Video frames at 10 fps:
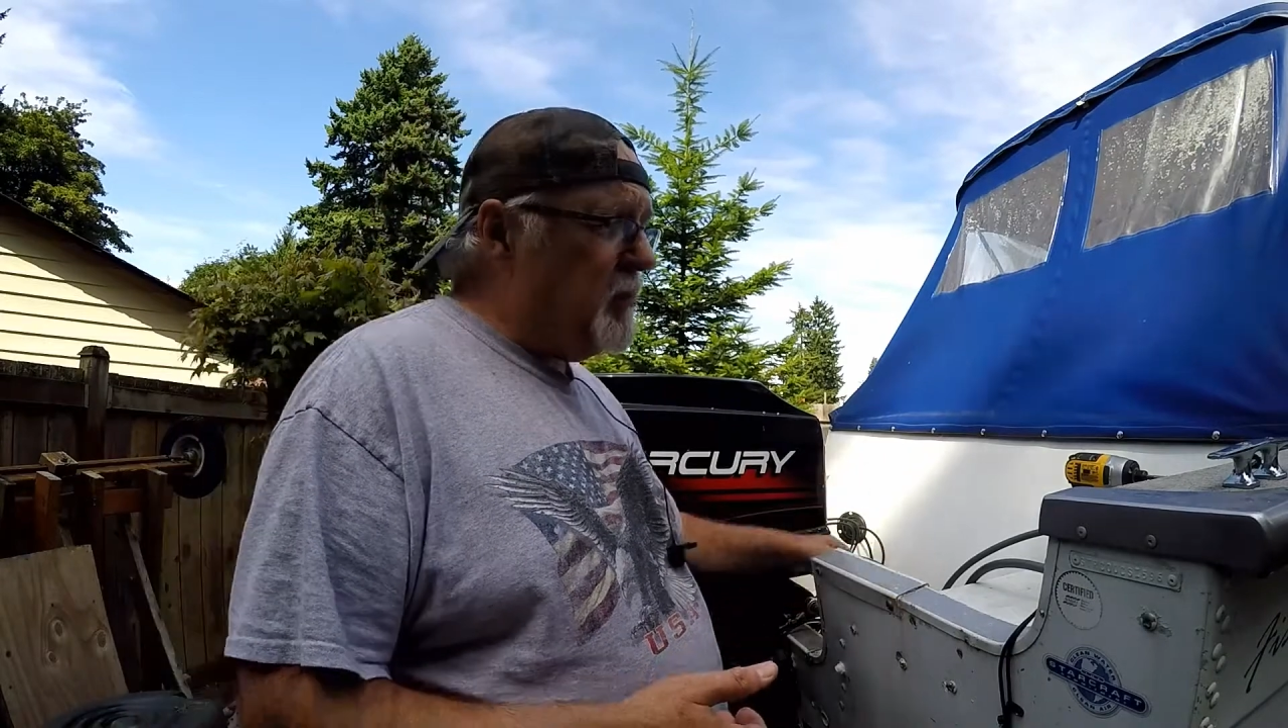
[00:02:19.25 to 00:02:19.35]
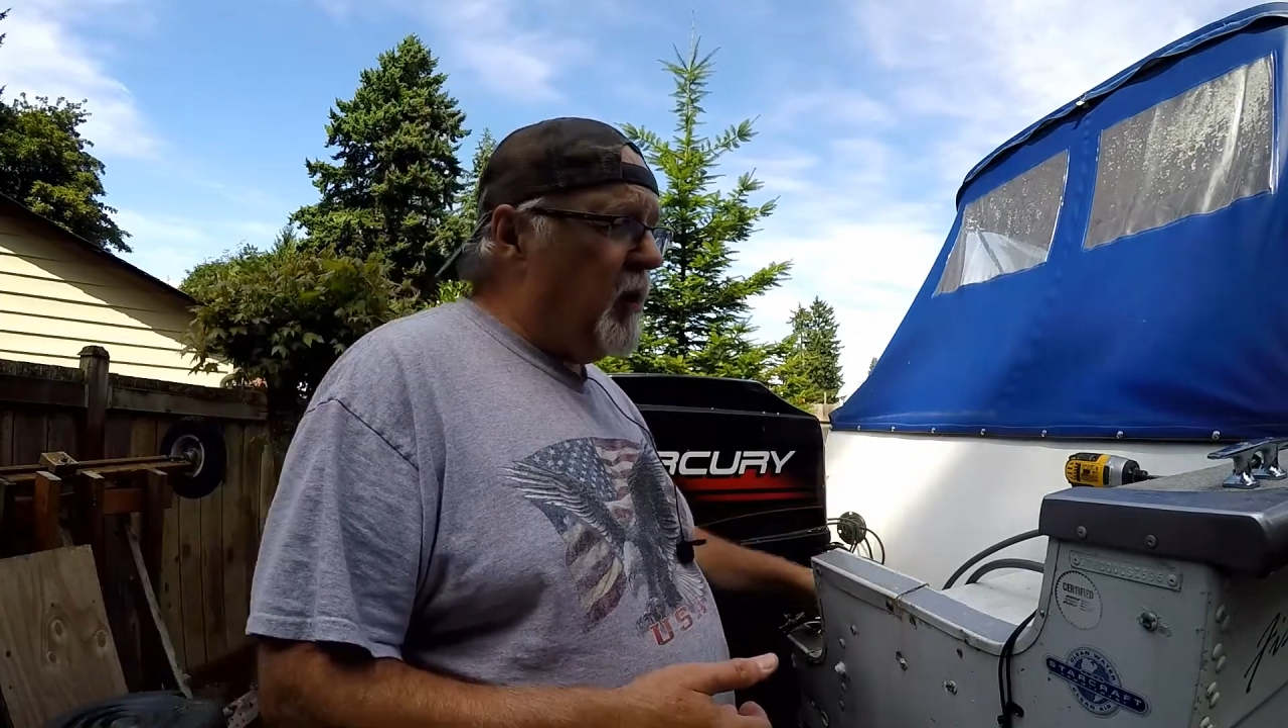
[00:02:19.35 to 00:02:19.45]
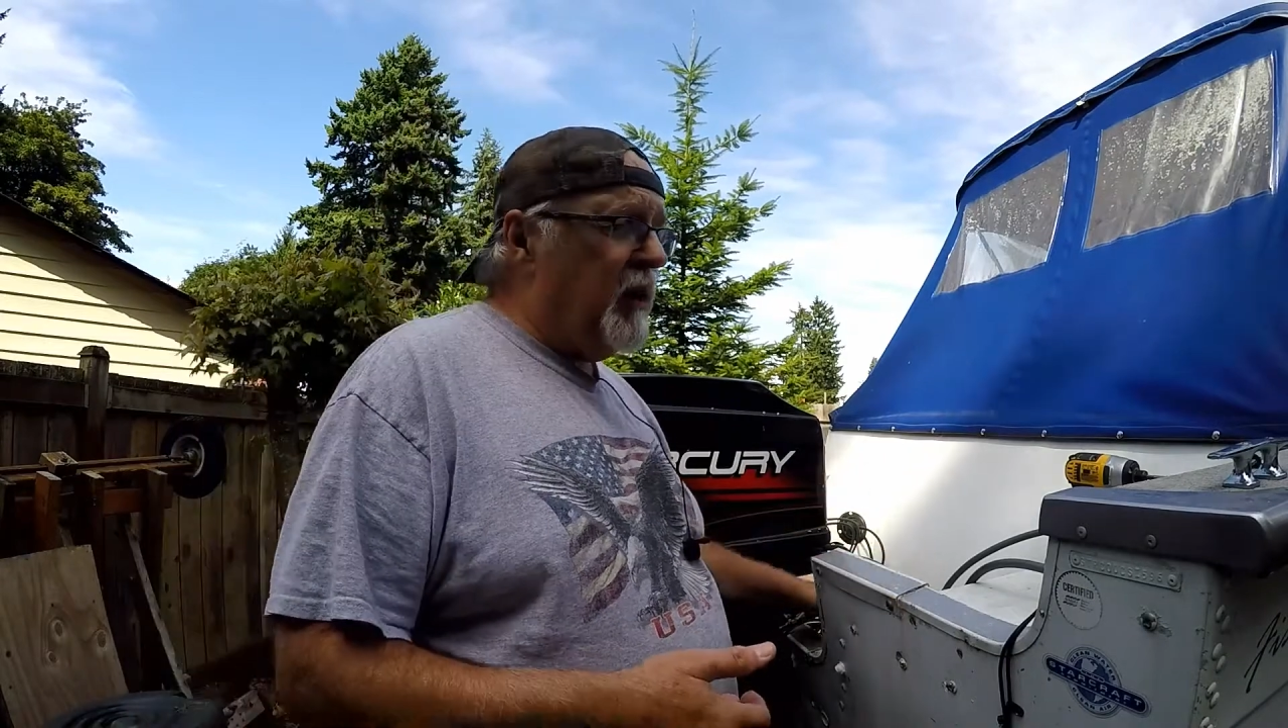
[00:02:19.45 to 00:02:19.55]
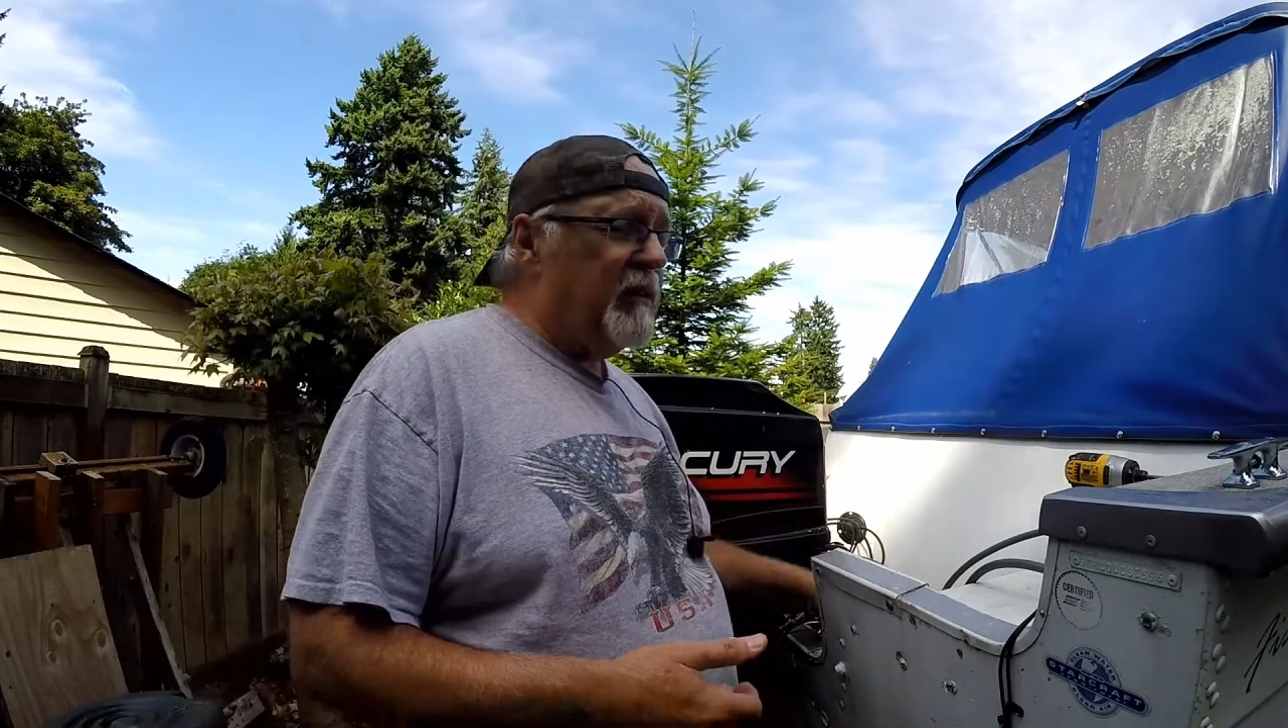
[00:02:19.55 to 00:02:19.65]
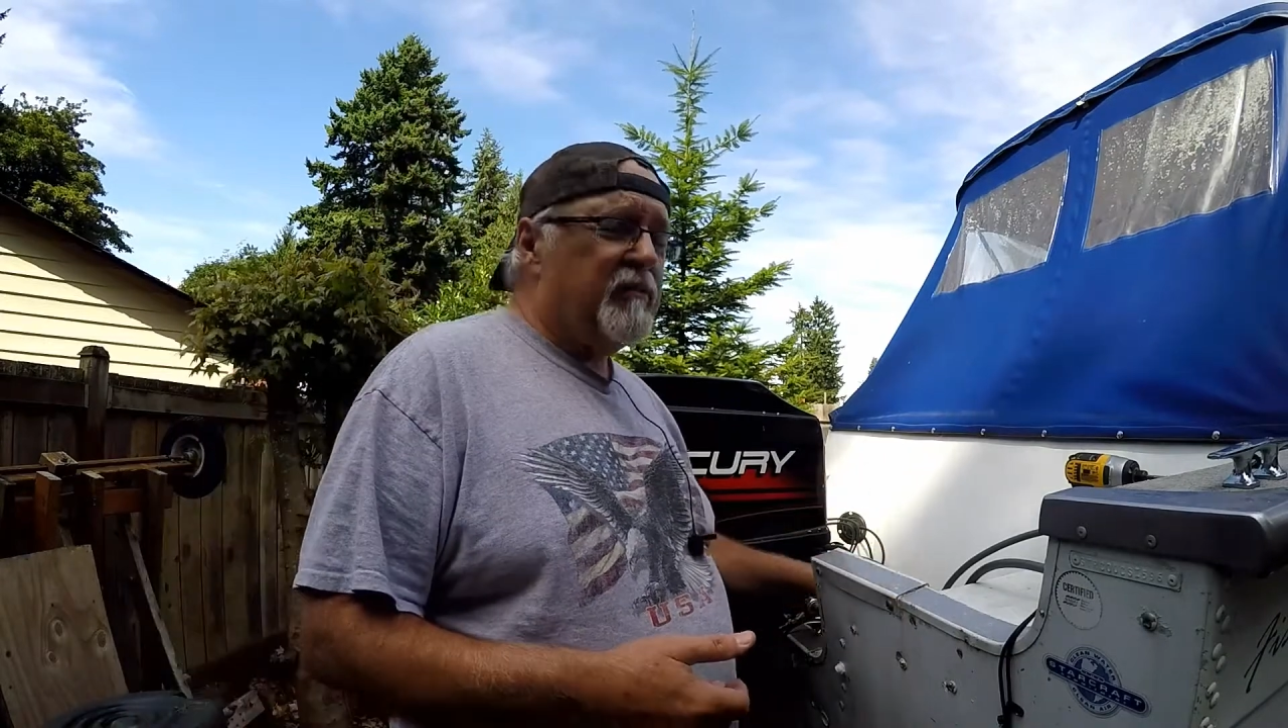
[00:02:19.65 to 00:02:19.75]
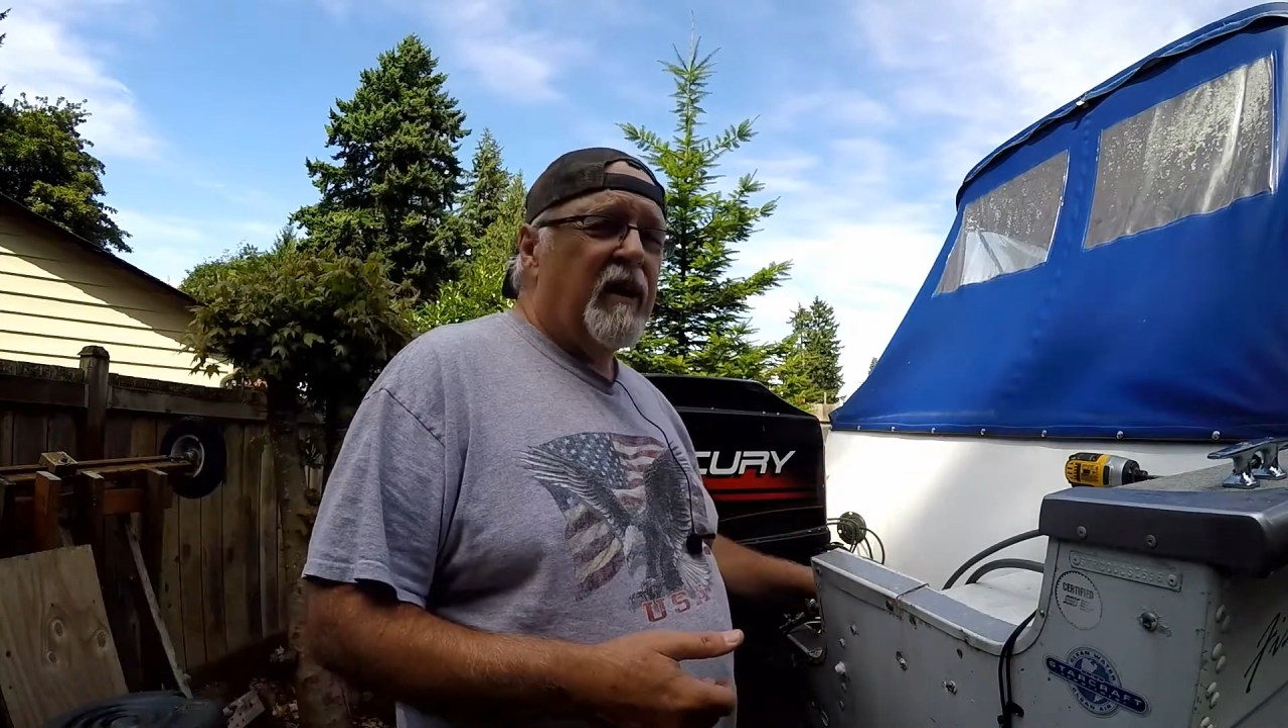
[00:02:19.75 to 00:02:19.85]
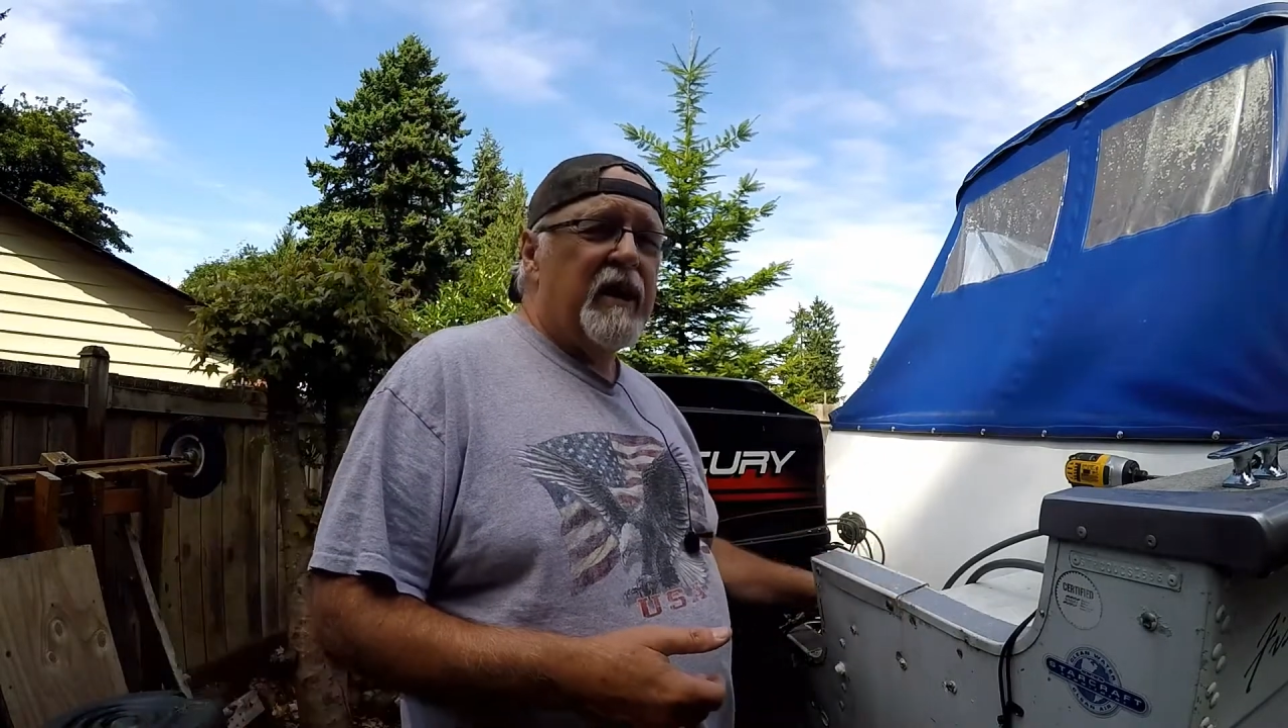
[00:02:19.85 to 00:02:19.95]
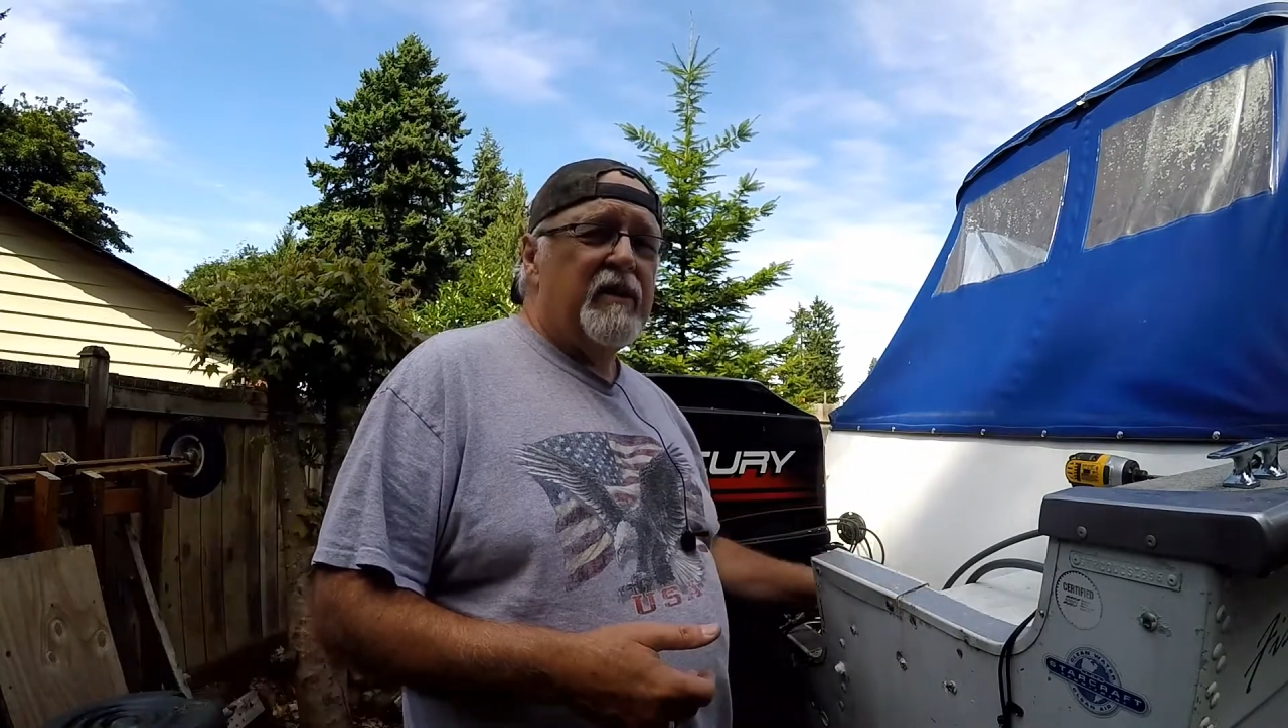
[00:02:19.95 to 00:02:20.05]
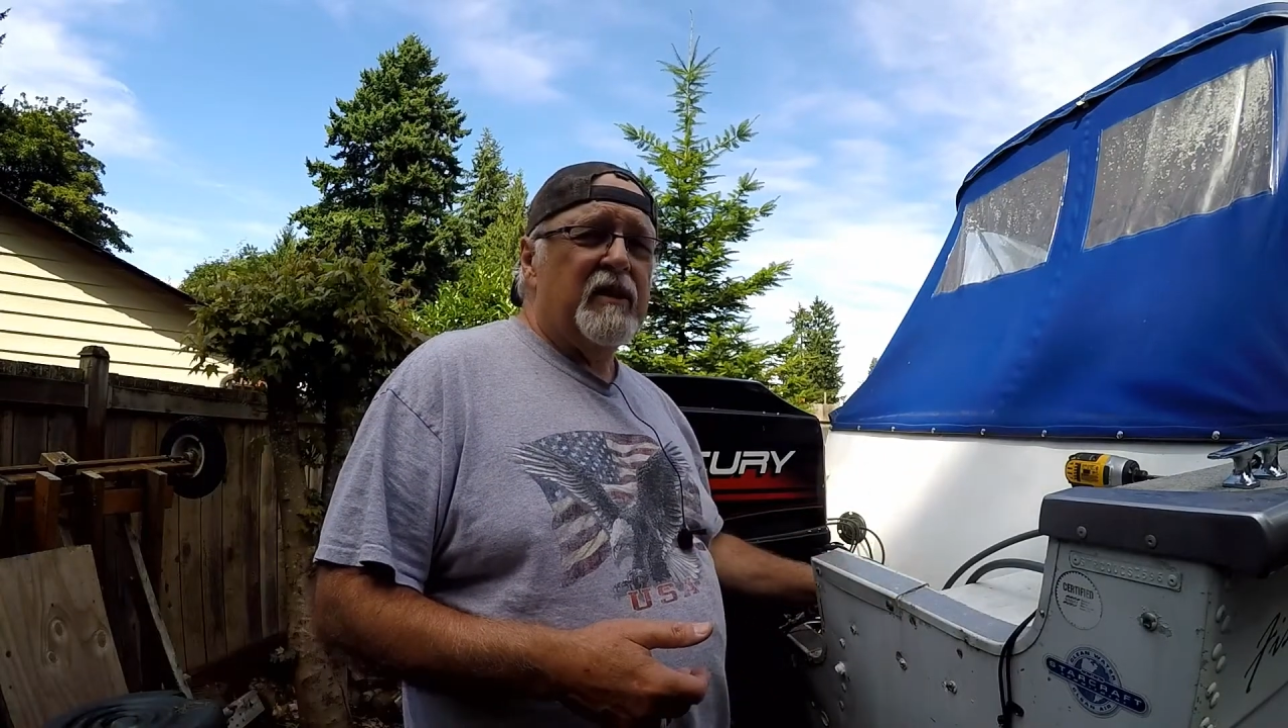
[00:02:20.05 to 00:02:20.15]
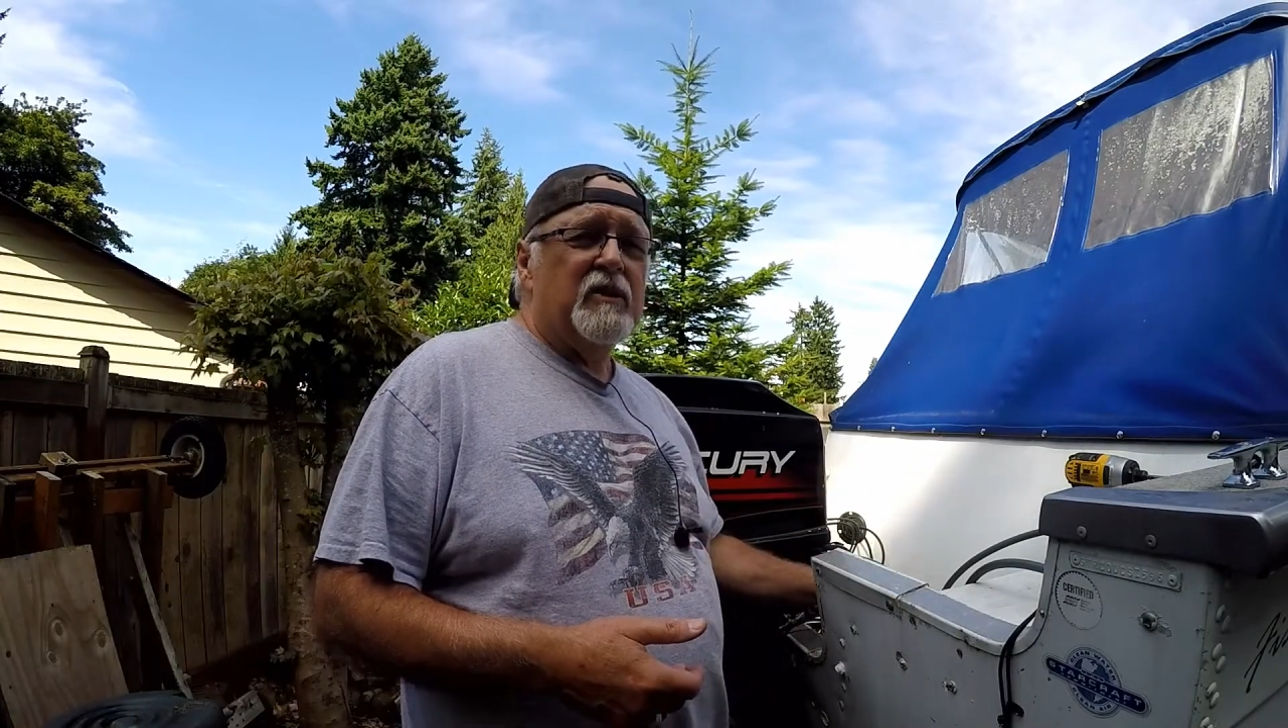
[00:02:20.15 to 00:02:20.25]

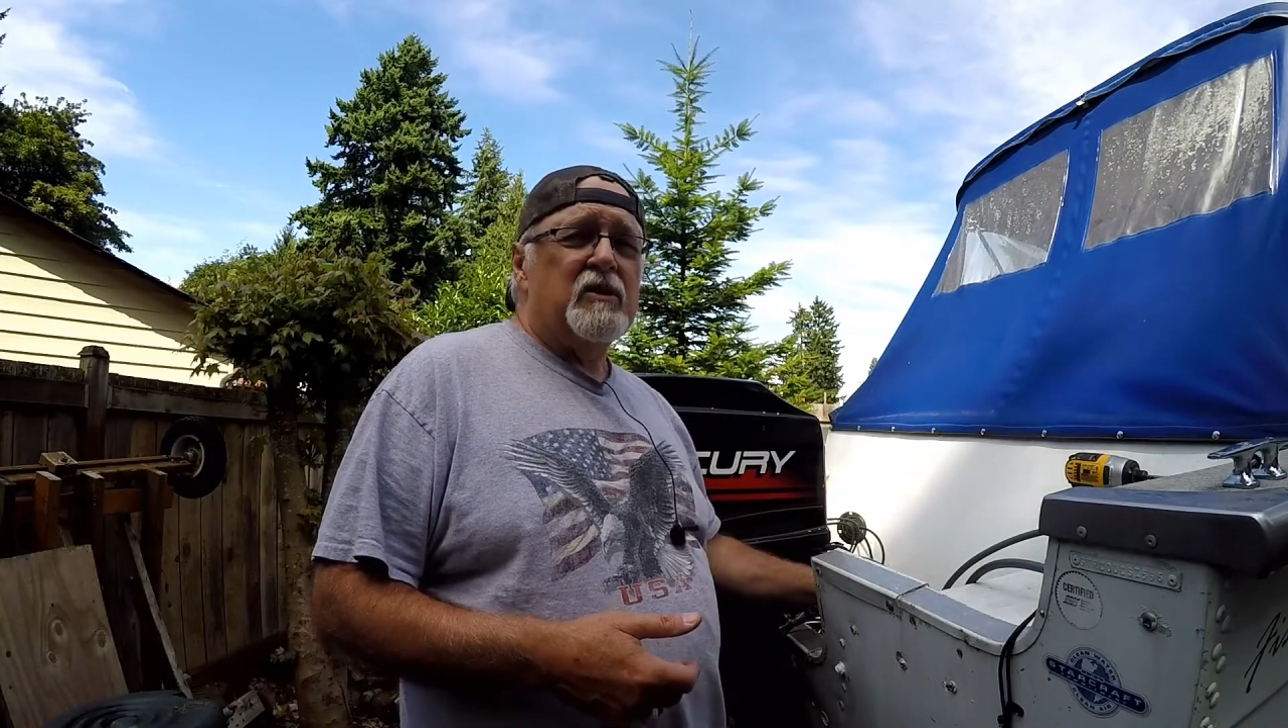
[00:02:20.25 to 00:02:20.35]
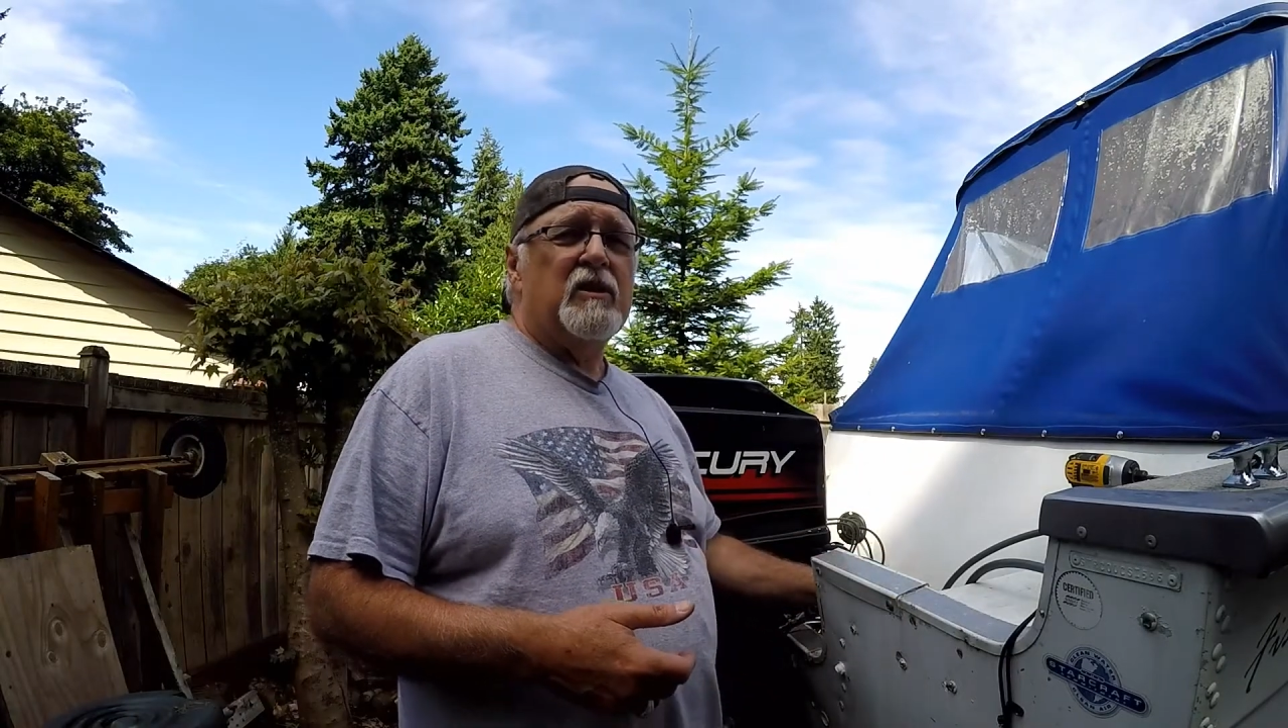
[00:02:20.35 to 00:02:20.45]
modify this